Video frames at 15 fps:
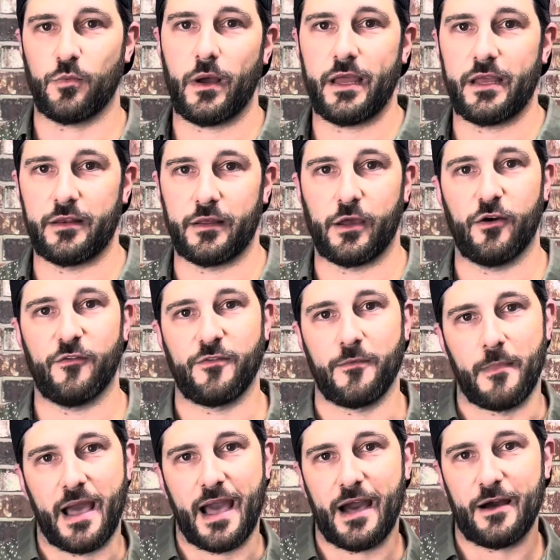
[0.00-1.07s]
way to go
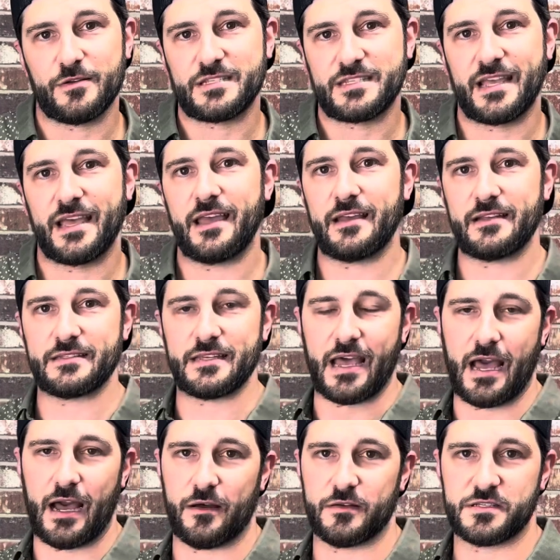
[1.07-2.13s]
from house A to
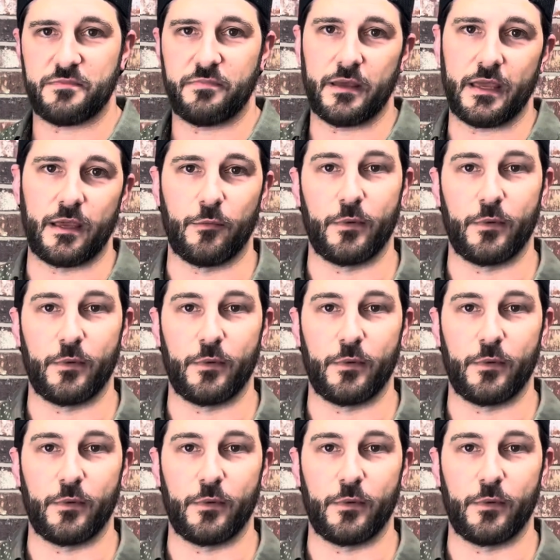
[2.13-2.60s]
house B.